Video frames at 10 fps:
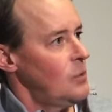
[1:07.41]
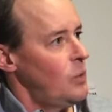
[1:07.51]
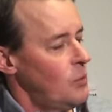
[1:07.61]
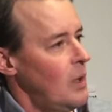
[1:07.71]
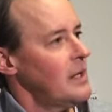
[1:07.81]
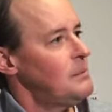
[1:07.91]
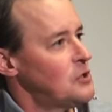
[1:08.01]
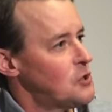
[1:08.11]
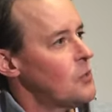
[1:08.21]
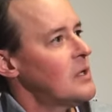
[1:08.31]
We won a
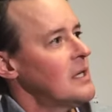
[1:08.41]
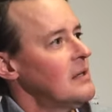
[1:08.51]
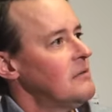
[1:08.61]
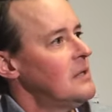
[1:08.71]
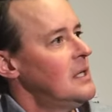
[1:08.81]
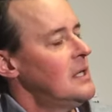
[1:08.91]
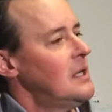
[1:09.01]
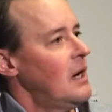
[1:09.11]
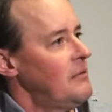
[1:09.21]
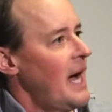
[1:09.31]
majority of,
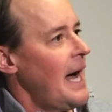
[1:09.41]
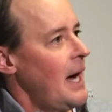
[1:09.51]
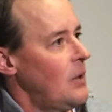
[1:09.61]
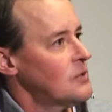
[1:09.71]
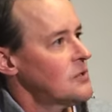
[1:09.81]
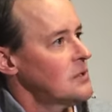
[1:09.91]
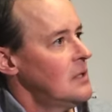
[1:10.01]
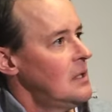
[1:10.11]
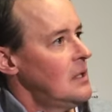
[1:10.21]
of the House.